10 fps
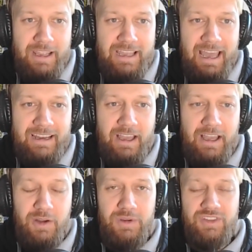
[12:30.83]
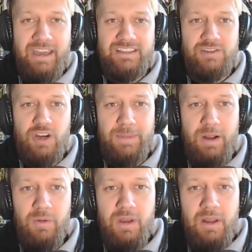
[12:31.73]
And I always say it's not
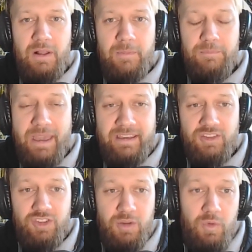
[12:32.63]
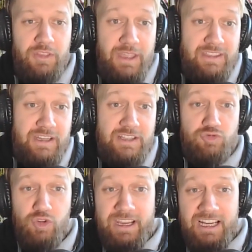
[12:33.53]
about making someone think that
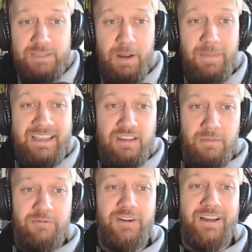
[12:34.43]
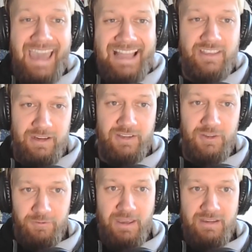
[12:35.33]
it's real. It's about making them forget that it's
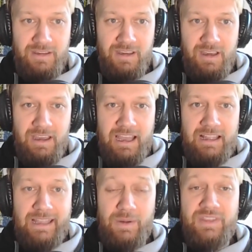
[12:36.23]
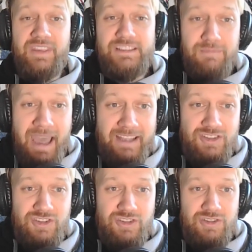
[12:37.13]
fake. Now, in this
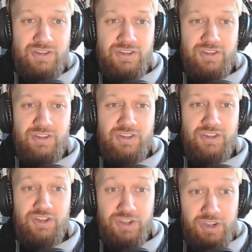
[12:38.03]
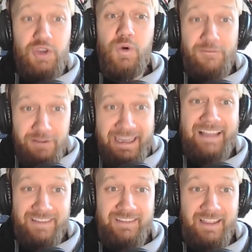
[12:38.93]
match, you are
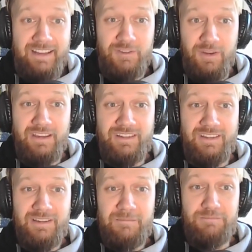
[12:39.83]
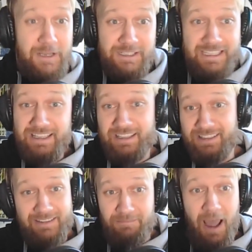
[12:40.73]
forgetting that it's fake because it,
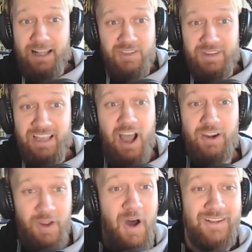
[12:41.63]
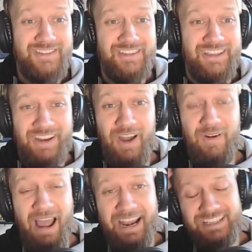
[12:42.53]
parts of it are not, you
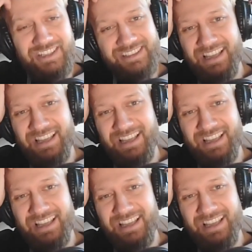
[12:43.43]
know? And